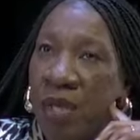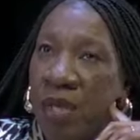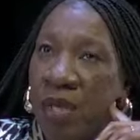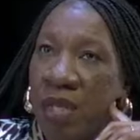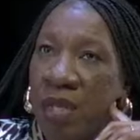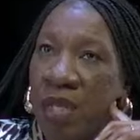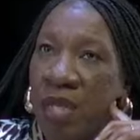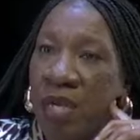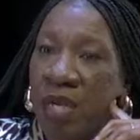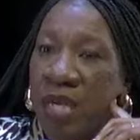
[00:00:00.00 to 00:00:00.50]

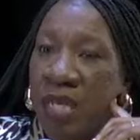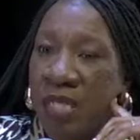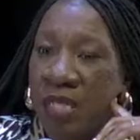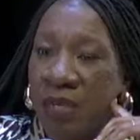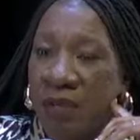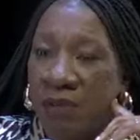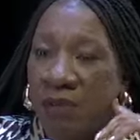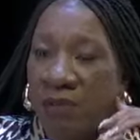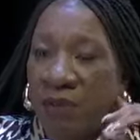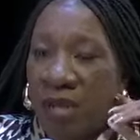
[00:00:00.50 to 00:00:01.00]
there is
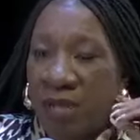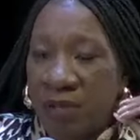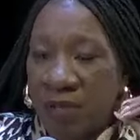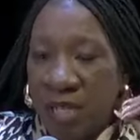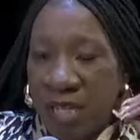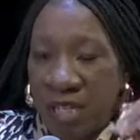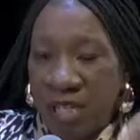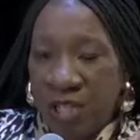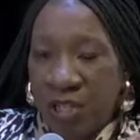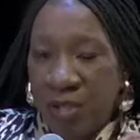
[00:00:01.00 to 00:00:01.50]
a
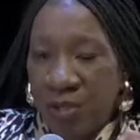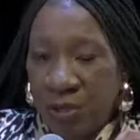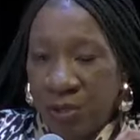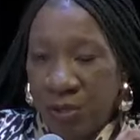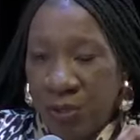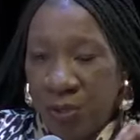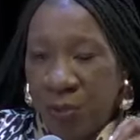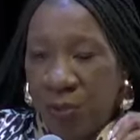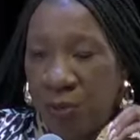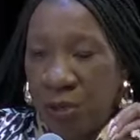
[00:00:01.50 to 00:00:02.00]

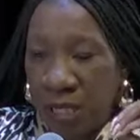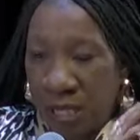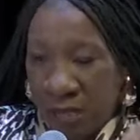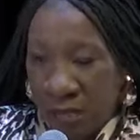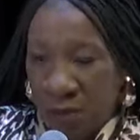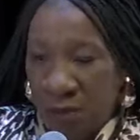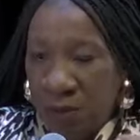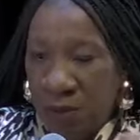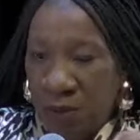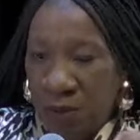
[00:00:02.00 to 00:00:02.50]
foundational
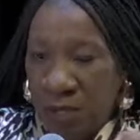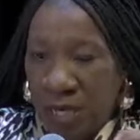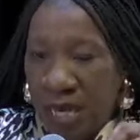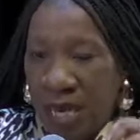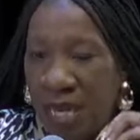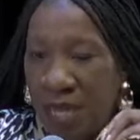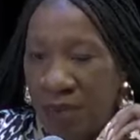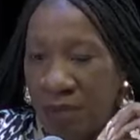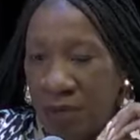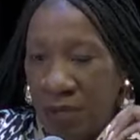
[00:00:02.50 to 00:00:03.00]
principle that I
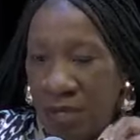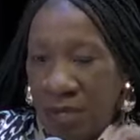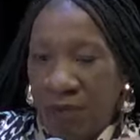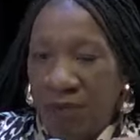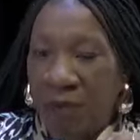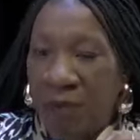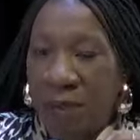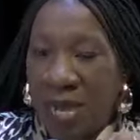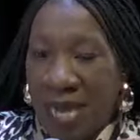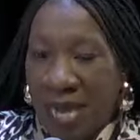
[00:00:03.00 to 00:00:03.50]
have
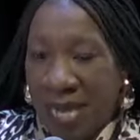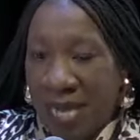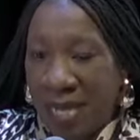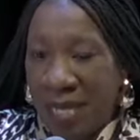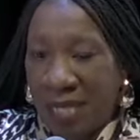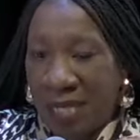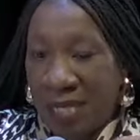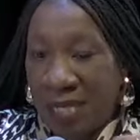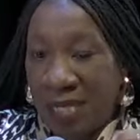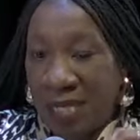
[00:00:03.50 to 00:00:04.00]
lived
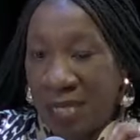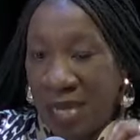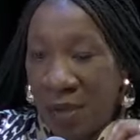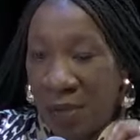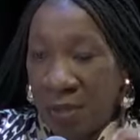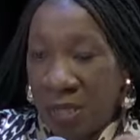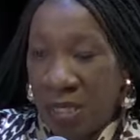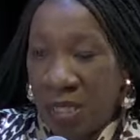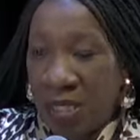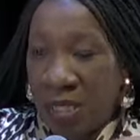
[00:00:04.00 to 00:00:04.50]
by since I
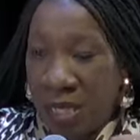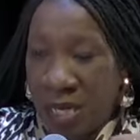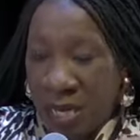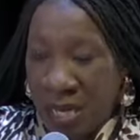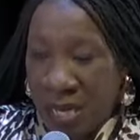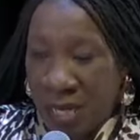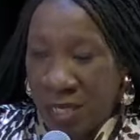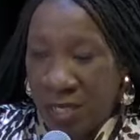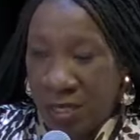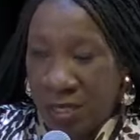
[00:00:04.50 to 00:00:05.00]
was a
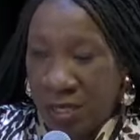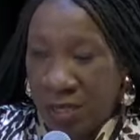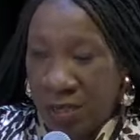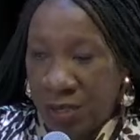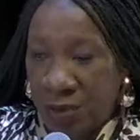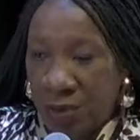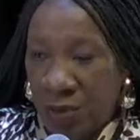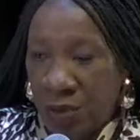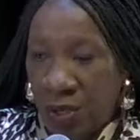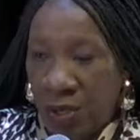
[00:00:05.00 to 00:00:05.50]
teenager.
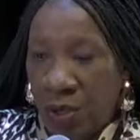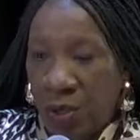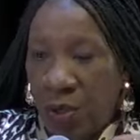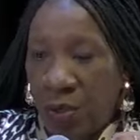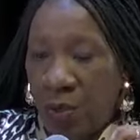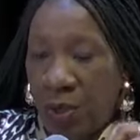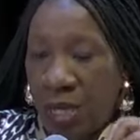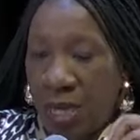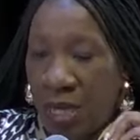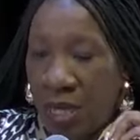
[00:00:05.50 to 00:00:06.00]

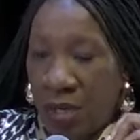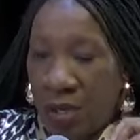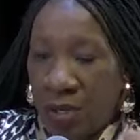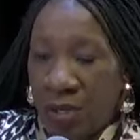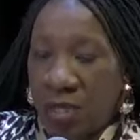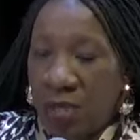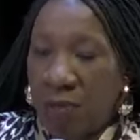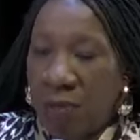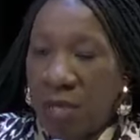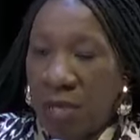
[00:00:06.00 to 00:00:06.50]
When I
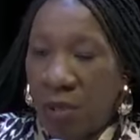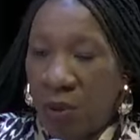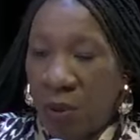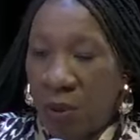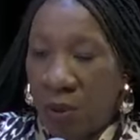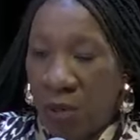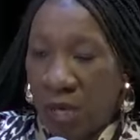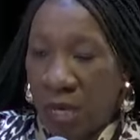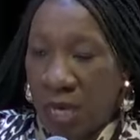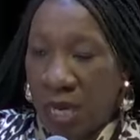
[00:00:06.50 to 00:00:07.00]
learned to be an
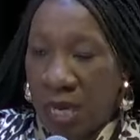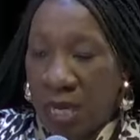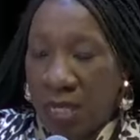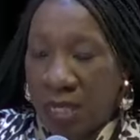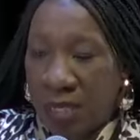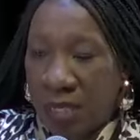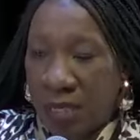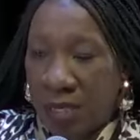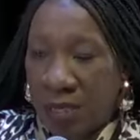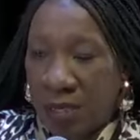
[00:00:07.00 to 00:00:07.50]

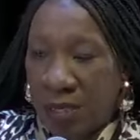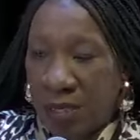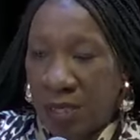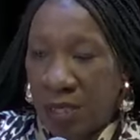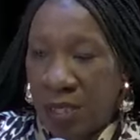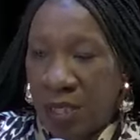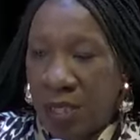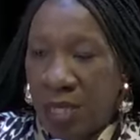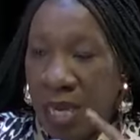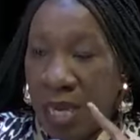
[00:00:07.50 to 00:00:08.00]
organizer,
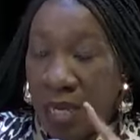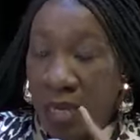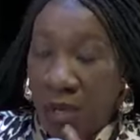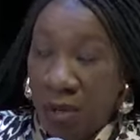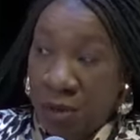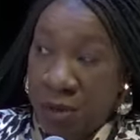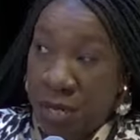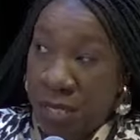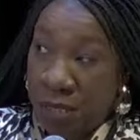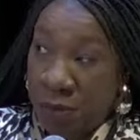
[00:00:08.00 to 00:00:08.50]
I
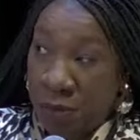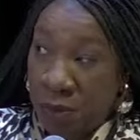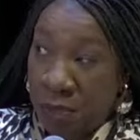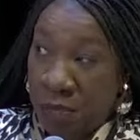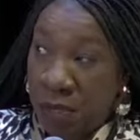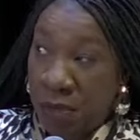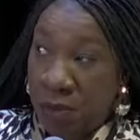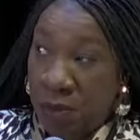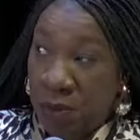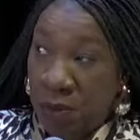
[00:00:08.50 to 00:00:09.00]
learned this
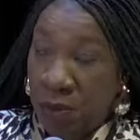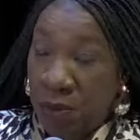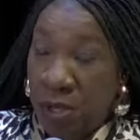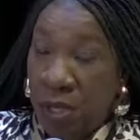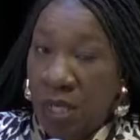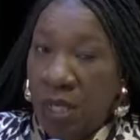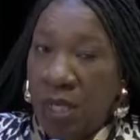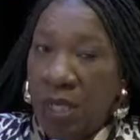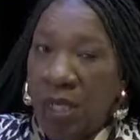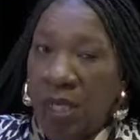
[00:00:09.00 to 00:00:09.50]
principle. Mm.
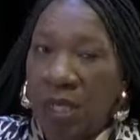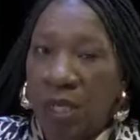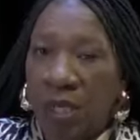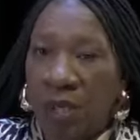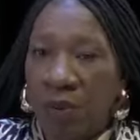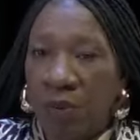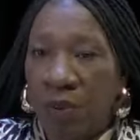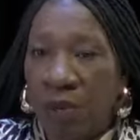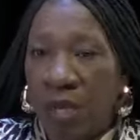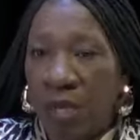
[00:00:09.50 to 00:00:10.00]

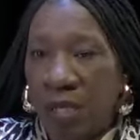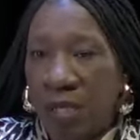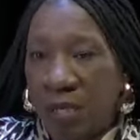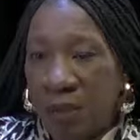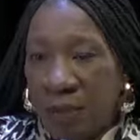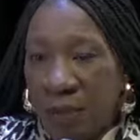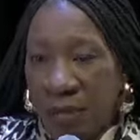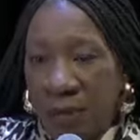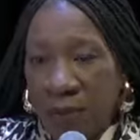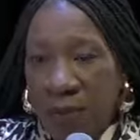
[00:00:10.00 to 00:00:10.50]
It was the
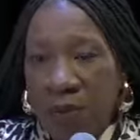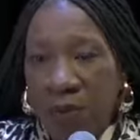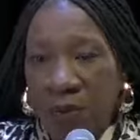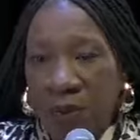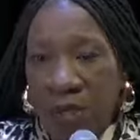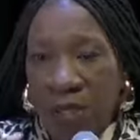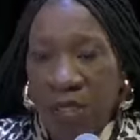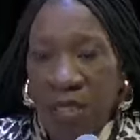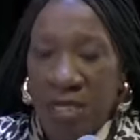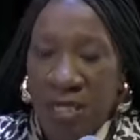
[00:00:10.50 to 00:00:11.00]
people who
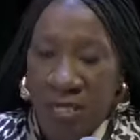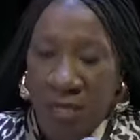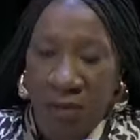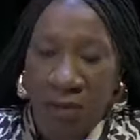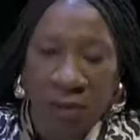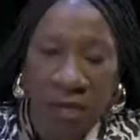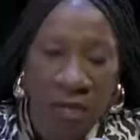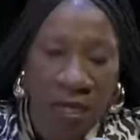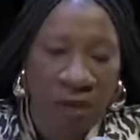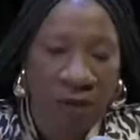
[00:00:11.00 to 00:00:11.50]
were teaching
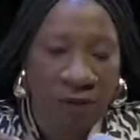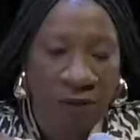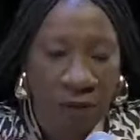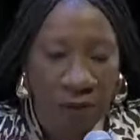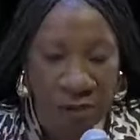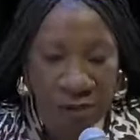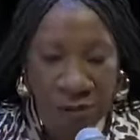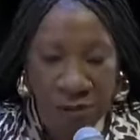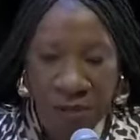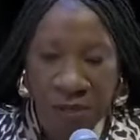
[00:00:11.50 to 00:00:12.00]
me the
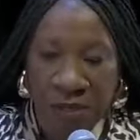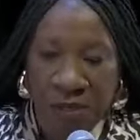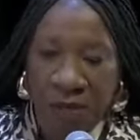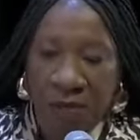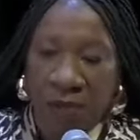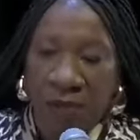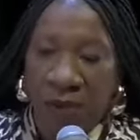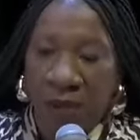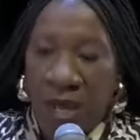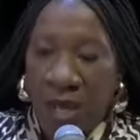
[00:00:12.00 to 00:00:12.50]
first
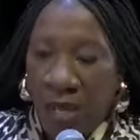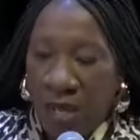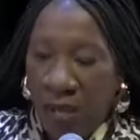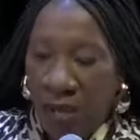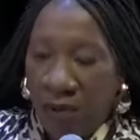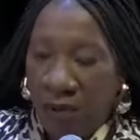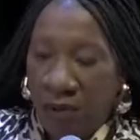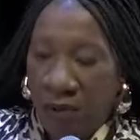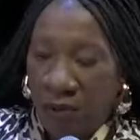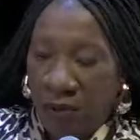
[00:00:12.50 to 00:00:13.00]
principle
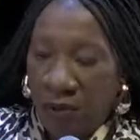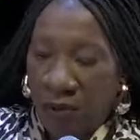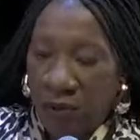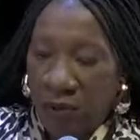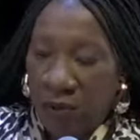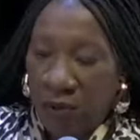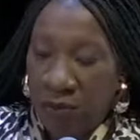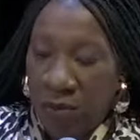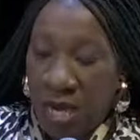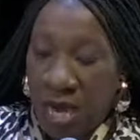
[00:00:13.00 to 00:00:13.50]
of
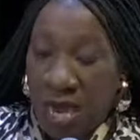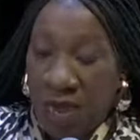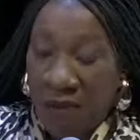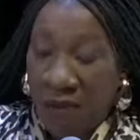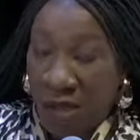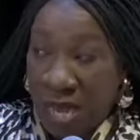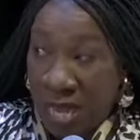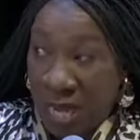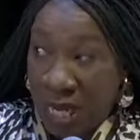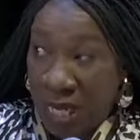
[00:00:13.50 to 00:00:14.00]

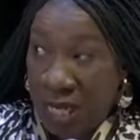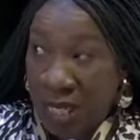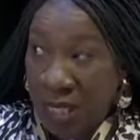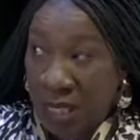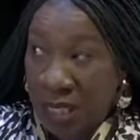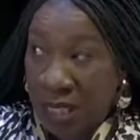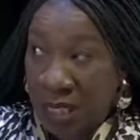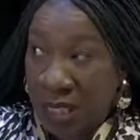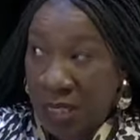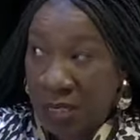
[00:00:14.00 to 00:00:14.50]

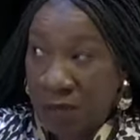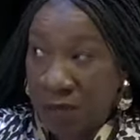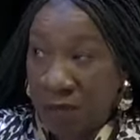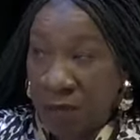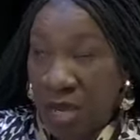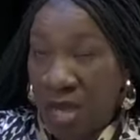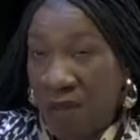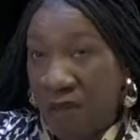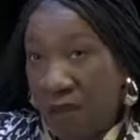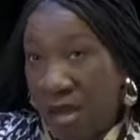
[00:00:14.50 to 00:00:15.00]
nonviolence, mm -hmm.
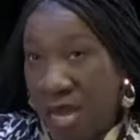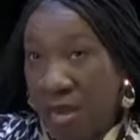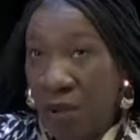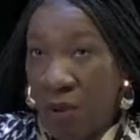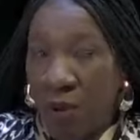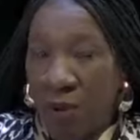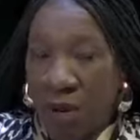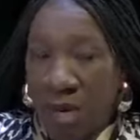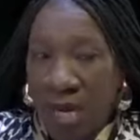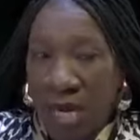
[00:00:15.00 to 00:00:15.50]
nonviolent
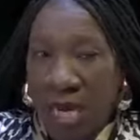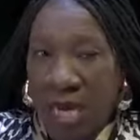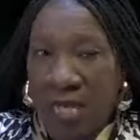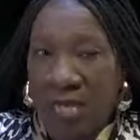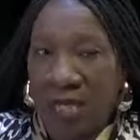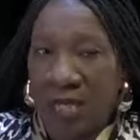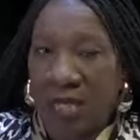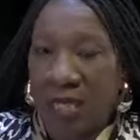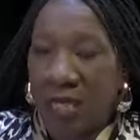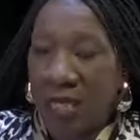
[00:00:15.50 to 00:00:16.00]

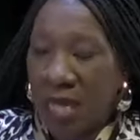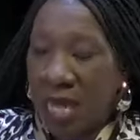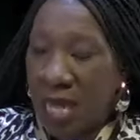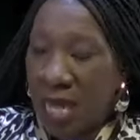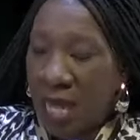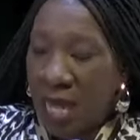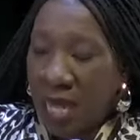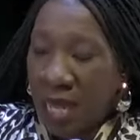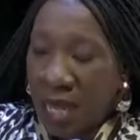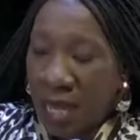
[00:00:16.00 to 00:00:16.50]
organizing is
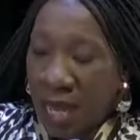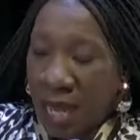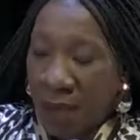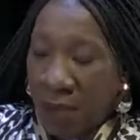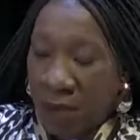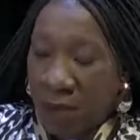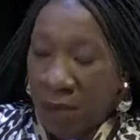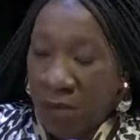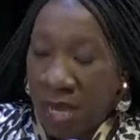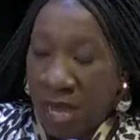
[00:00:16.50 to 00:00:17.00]
I
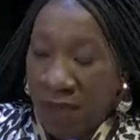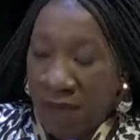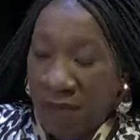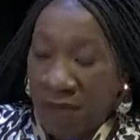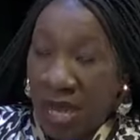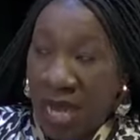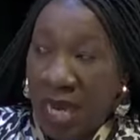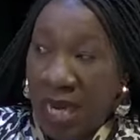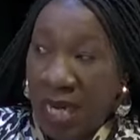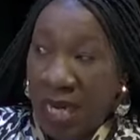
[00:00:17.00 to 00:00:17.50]
will not
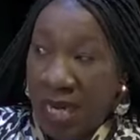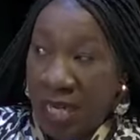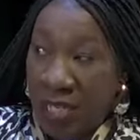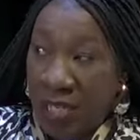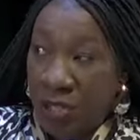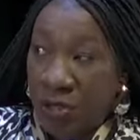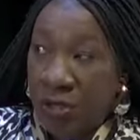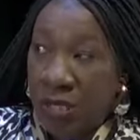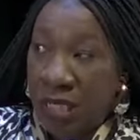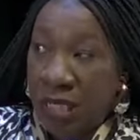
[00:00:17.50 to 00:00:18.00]
violate
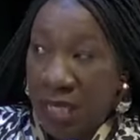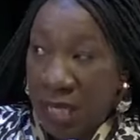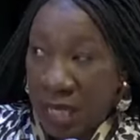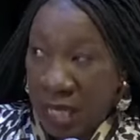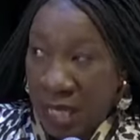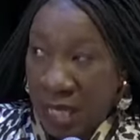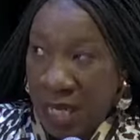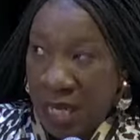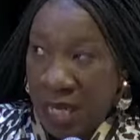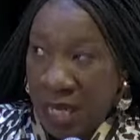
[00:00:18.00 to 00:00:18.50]
your
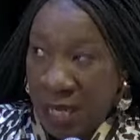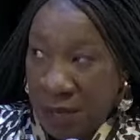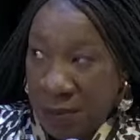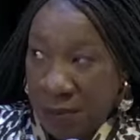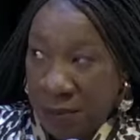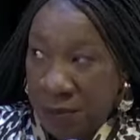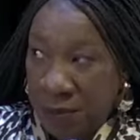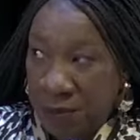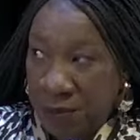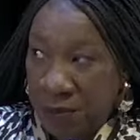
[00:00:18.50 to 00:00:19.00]
dignity
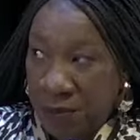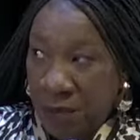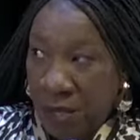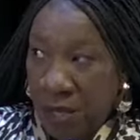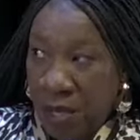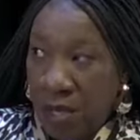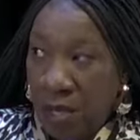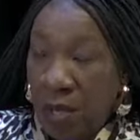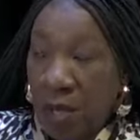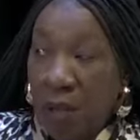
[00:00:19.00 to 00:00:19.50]

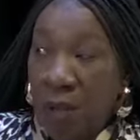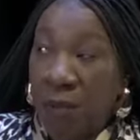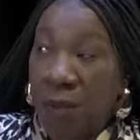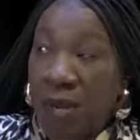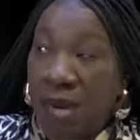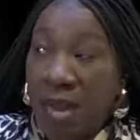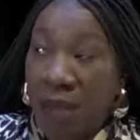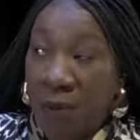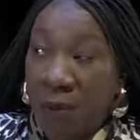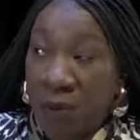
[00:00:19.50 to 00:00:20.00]
mm. but
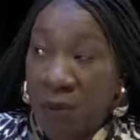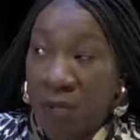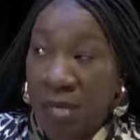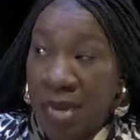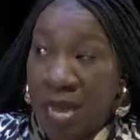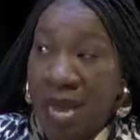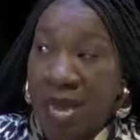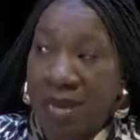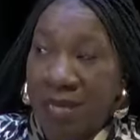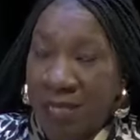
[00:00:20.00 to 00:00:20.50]
I will
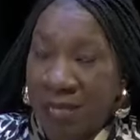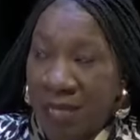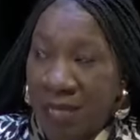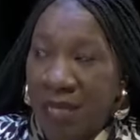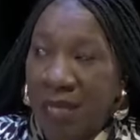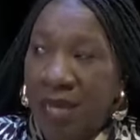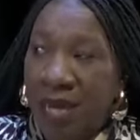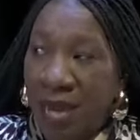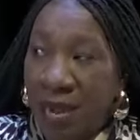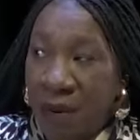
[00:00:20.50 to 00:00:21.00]
not
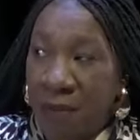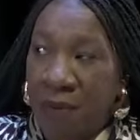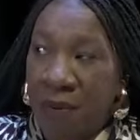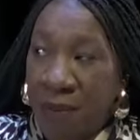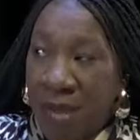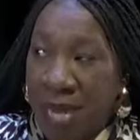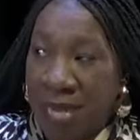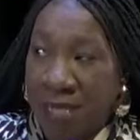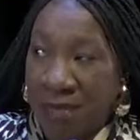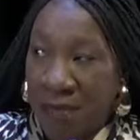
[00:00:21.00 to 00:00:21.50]

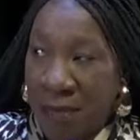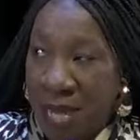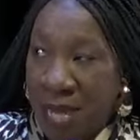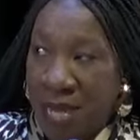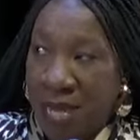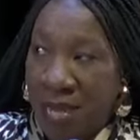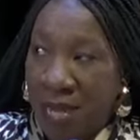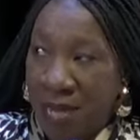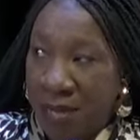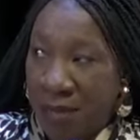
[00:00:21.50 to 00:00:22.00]
compromise mine.
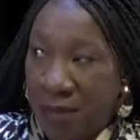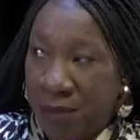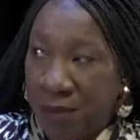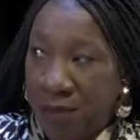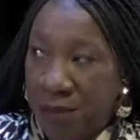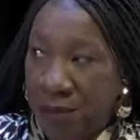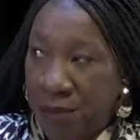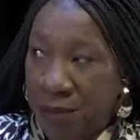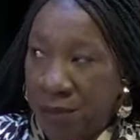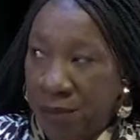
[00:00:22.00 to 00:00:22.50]

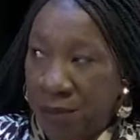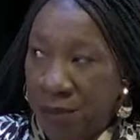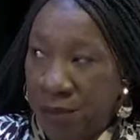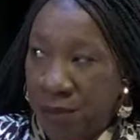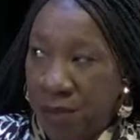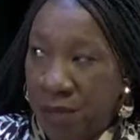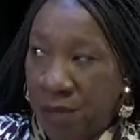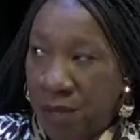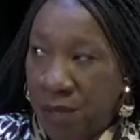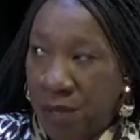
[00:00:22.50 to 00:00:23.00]

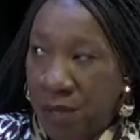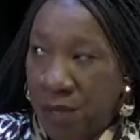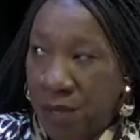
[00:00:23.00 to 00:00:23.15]
Wow.